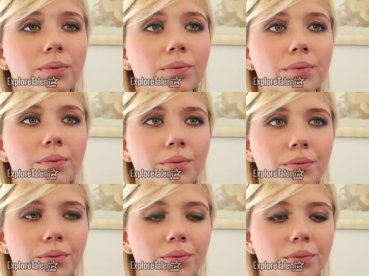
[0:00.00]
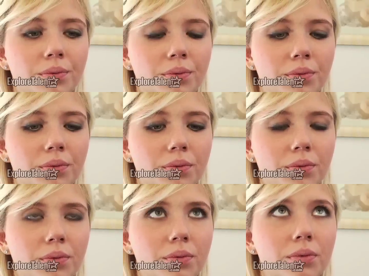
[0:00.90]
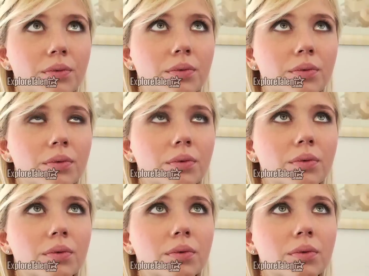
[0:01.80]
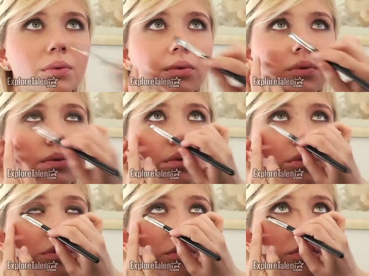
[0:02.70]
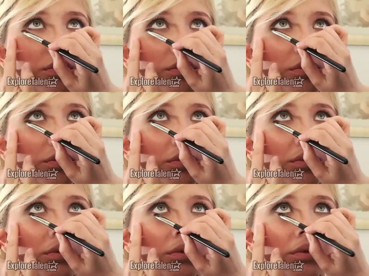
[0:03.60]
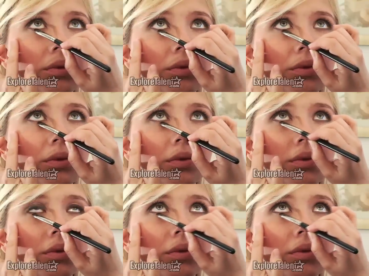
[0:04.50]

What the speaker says: Nothing is said.